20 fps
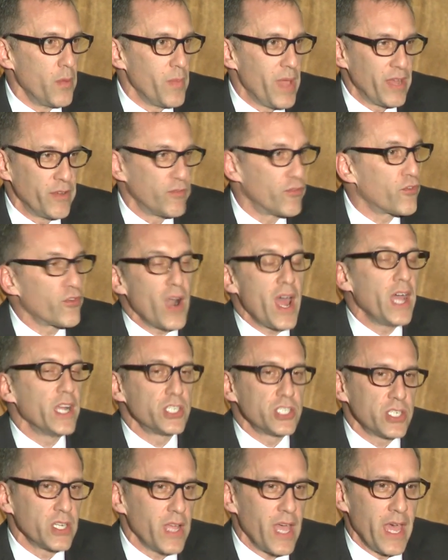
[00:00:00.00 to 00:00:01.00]
and
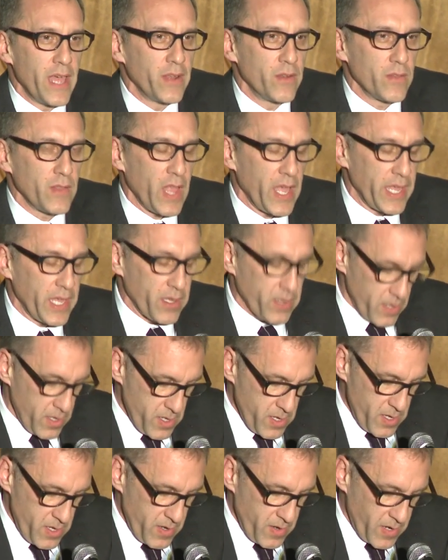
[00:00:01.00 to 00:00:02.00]
fresh and like
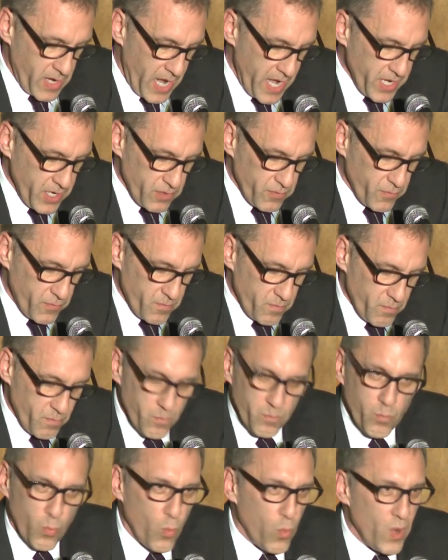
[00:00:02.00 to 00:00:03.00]
kind of
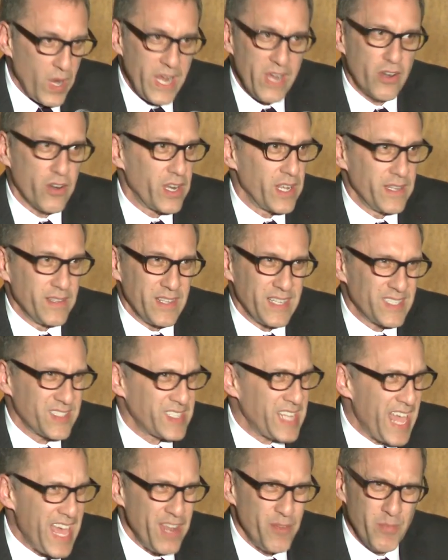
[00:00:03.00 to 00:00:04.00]
weird, and this
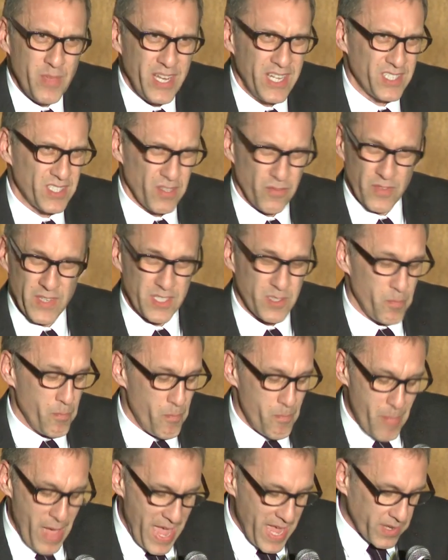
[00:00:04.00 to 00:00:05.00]
10 minutes of this
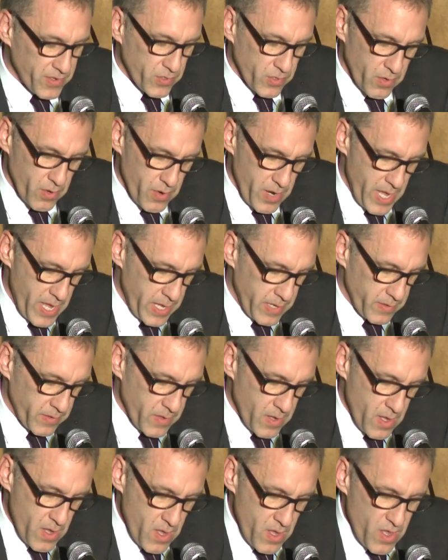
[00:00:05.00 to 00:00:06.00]
banter, and
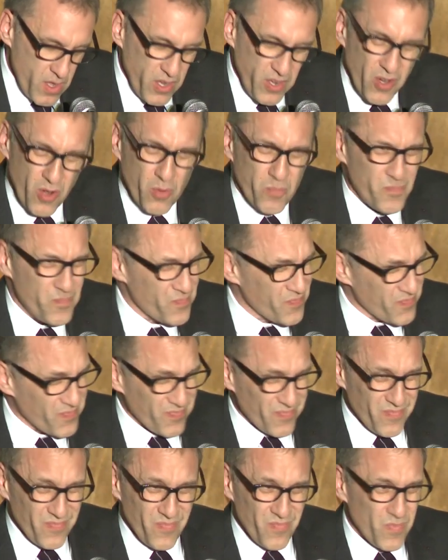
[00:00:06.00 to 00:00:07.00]
you know,
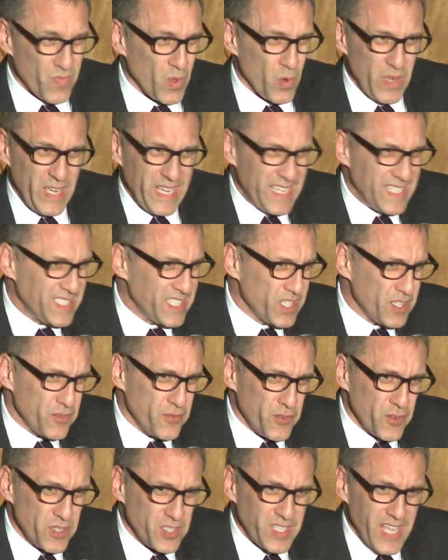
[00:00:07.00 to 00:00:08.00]
is it the
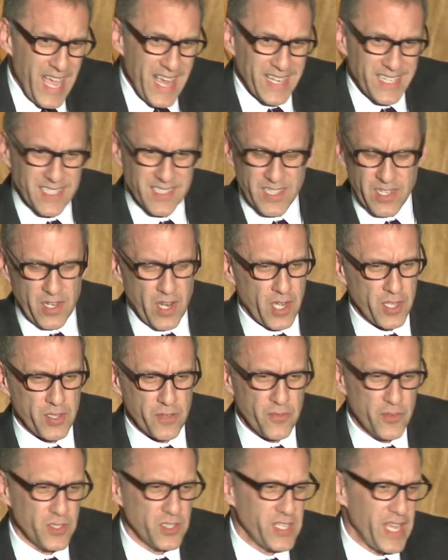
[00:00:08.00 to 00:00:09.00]
first act? Is it not the
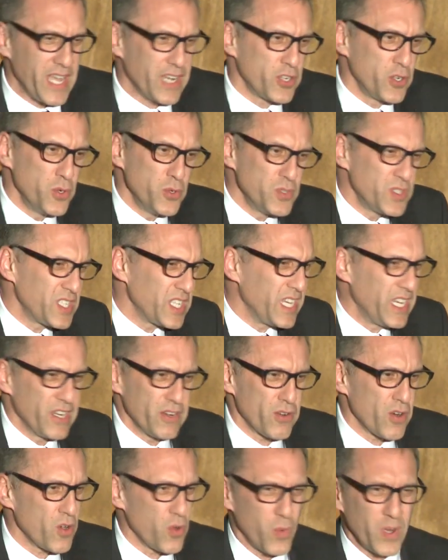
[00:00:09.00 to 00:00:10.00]
first act? Who's the
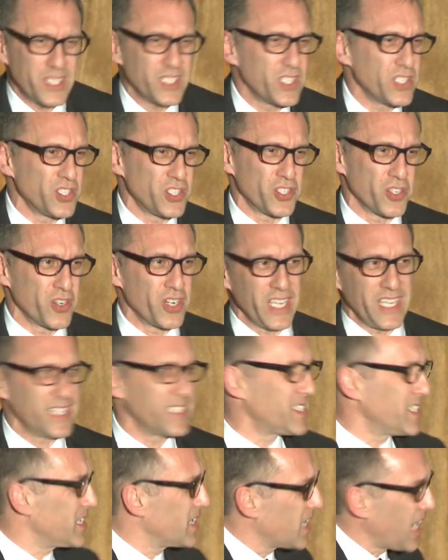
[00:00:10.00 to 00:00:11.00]
hero? What's his journey?
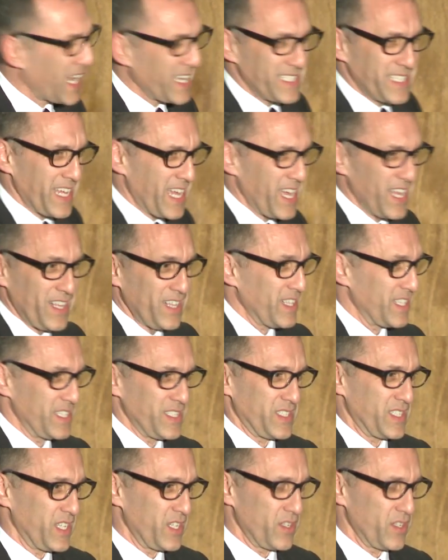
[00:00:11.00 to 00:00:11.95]
Is it Keitel? Is it,